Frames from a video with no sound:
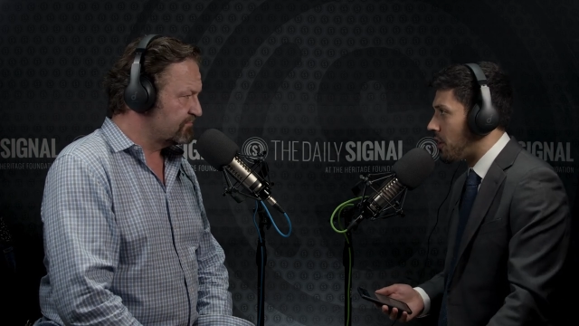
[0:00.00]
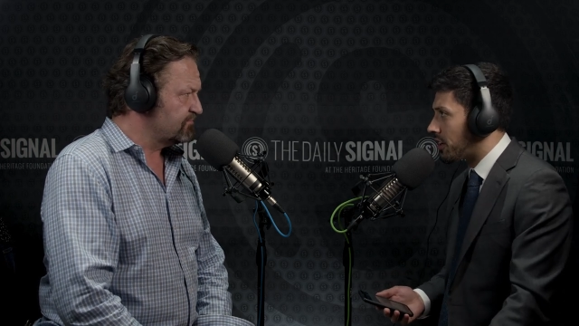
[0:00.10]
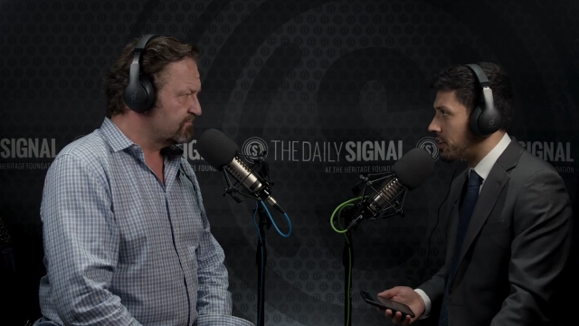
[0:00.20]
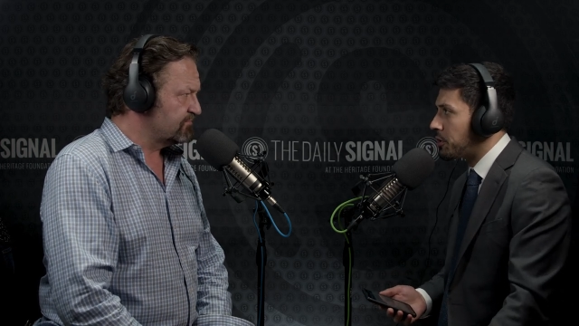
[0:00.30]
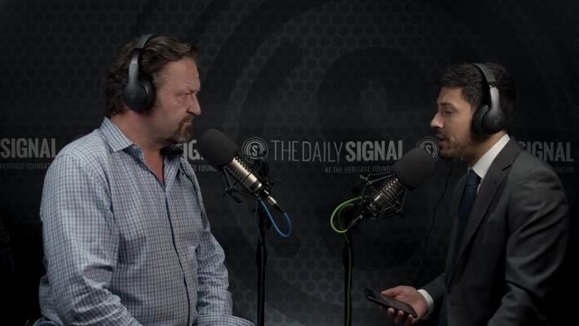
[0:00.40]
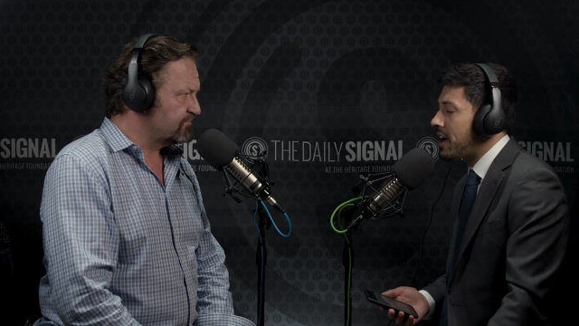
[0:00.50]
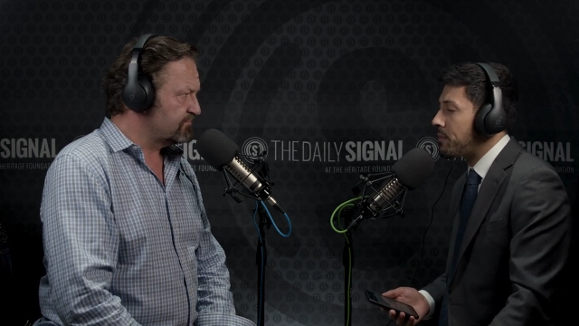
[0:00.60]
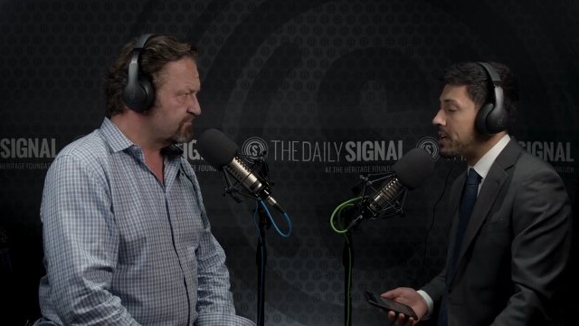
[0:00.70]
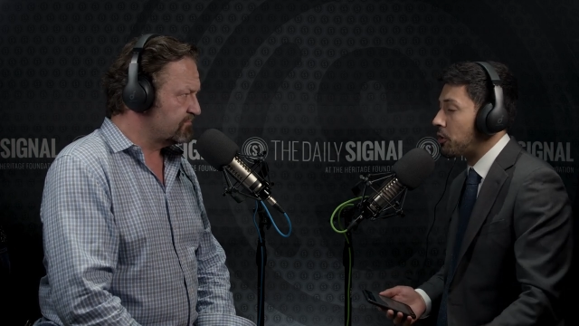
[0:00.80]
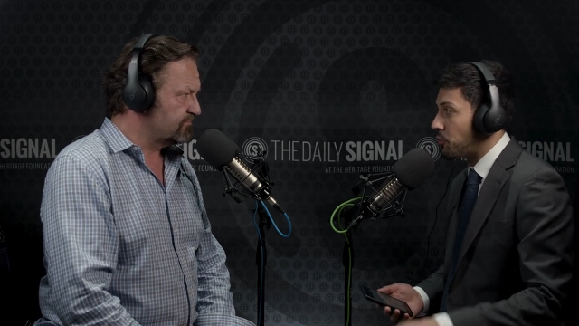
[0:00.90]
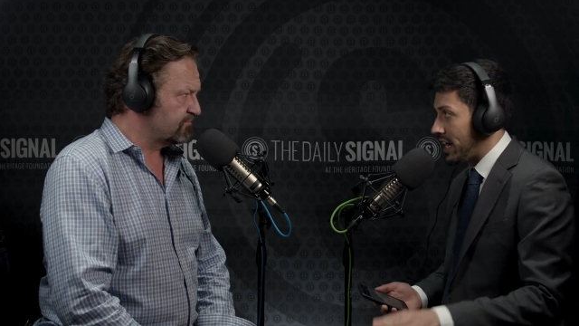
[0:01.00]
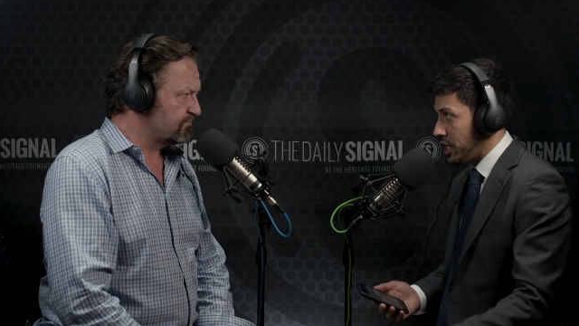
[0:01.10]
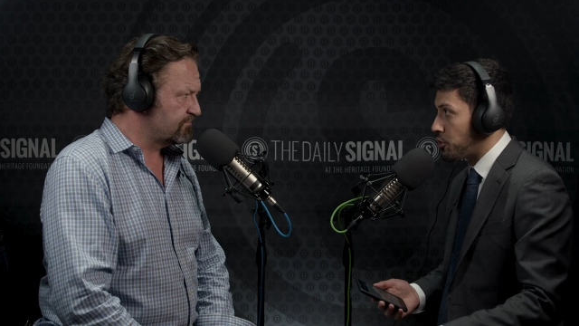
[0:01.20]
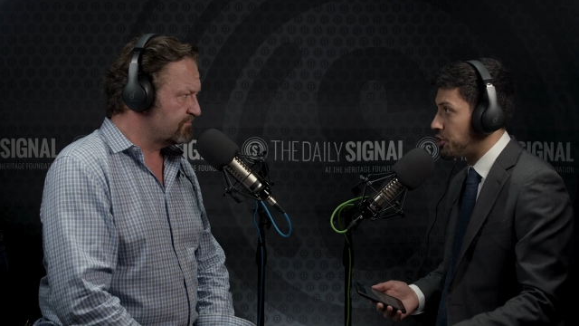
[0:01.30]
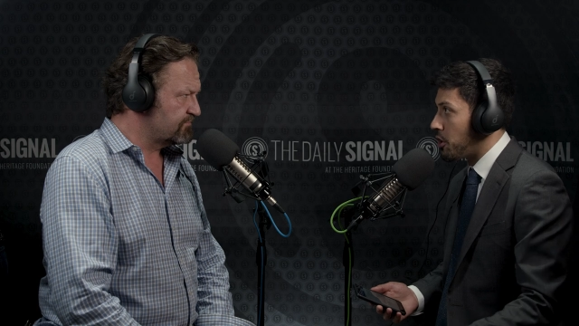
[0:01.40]
Speaker 1: by talking a little bit about your
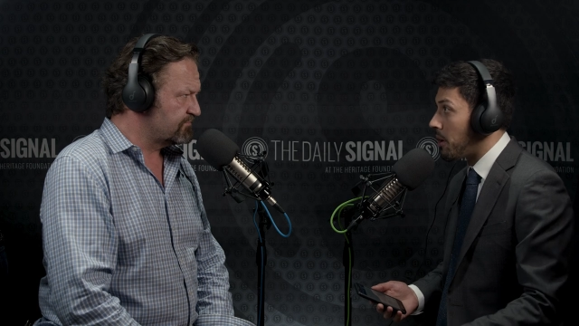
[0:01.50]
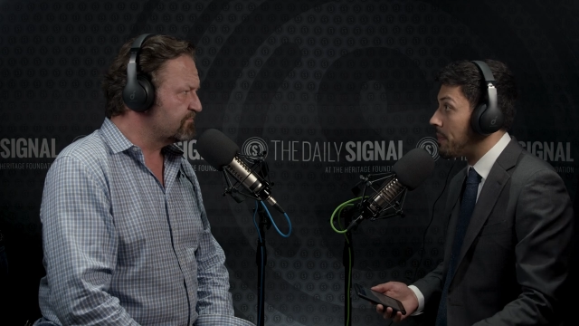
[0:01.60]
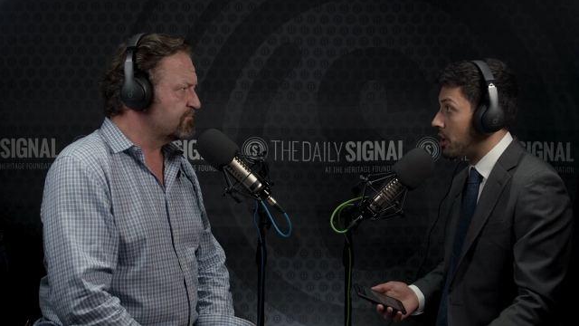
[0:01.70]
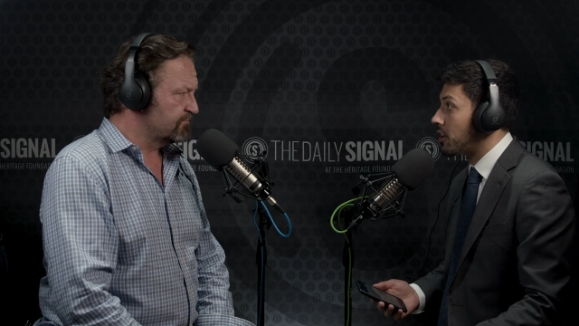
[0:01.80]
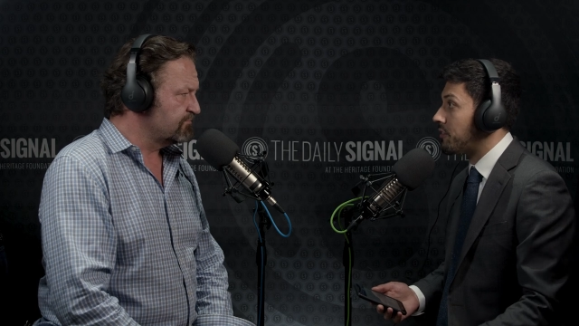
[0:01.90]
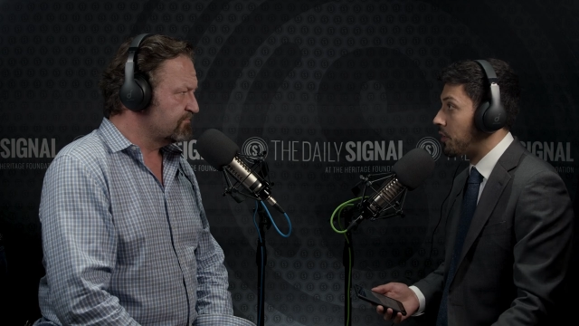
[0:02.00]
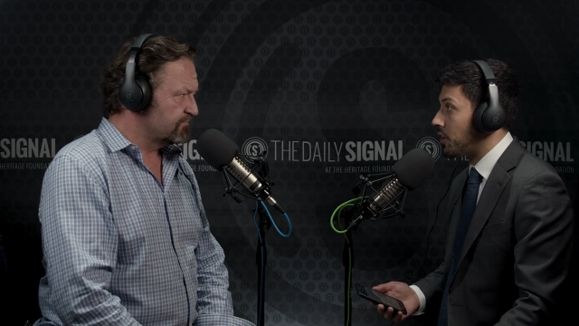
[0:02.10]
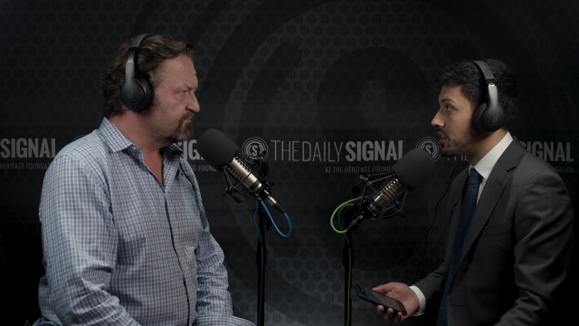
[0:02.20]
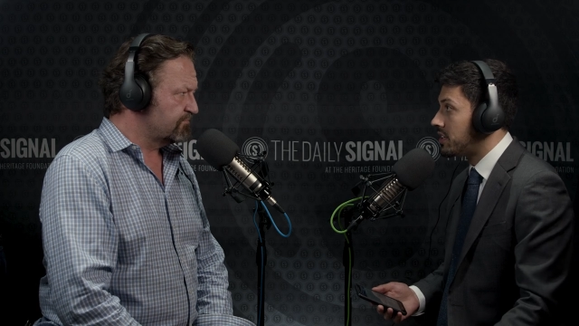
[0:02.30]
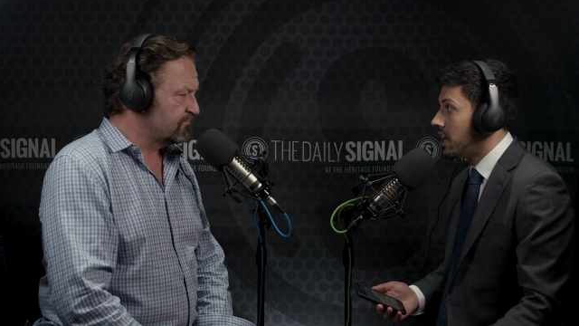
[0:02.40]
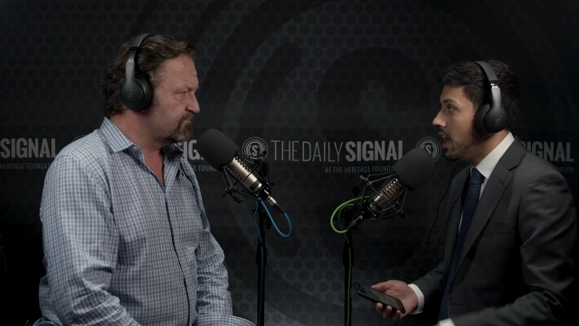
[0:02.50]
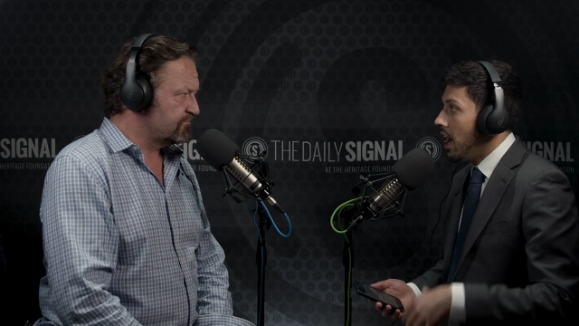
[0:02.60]
radio show, America First.